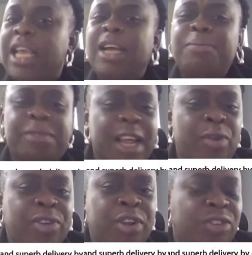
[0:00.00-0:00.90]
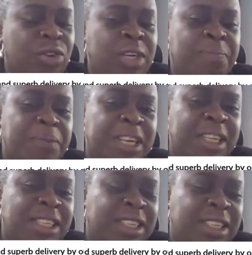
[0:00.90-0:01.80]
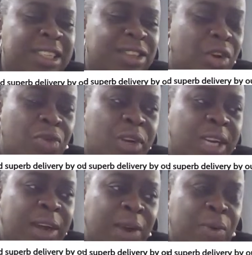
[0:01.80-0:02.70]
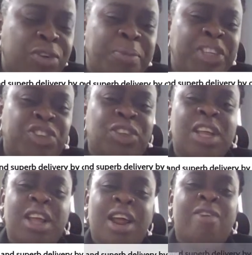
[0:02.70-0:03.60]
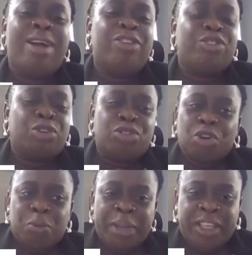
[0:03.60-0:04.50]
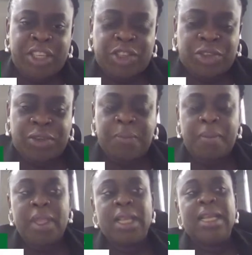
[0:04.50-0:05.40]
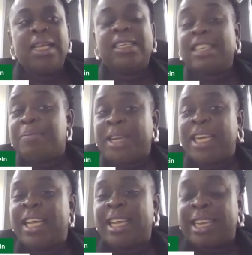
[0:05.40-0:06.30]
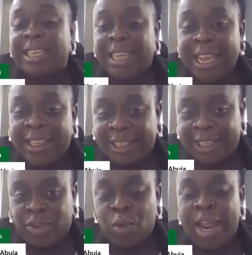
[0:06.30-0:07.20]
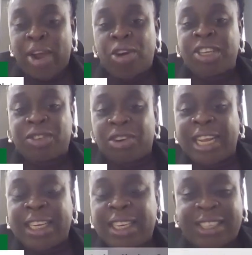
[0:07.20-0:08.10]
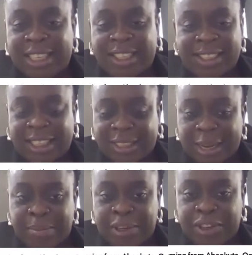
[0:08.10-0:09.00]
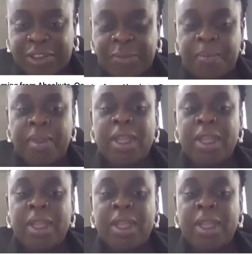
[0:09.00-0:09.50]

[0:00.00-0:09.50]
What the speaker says: There is also the third one I want to mention around your documentation. Typically, in cases where auditor negligence is established,